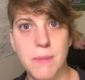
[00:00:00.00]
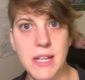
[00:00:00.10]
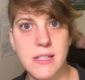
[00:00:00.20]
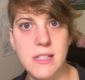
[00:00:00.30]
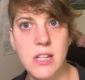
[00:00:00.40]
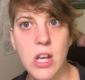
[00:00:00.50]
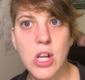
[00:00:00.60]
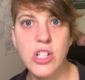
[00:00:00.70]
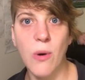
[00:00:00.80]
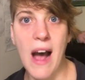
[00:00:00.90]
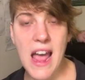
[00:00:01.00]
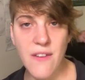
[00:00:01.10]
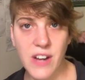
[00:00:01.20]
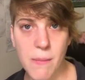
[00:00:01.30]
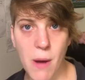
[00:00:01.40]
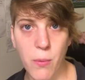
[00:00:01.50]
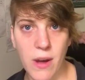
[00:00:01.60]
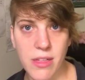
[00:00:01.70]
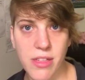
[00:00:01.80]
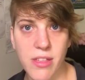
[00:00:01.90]
beast. So I have come up
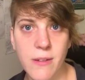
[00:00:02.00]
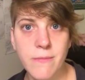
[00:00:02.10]
with,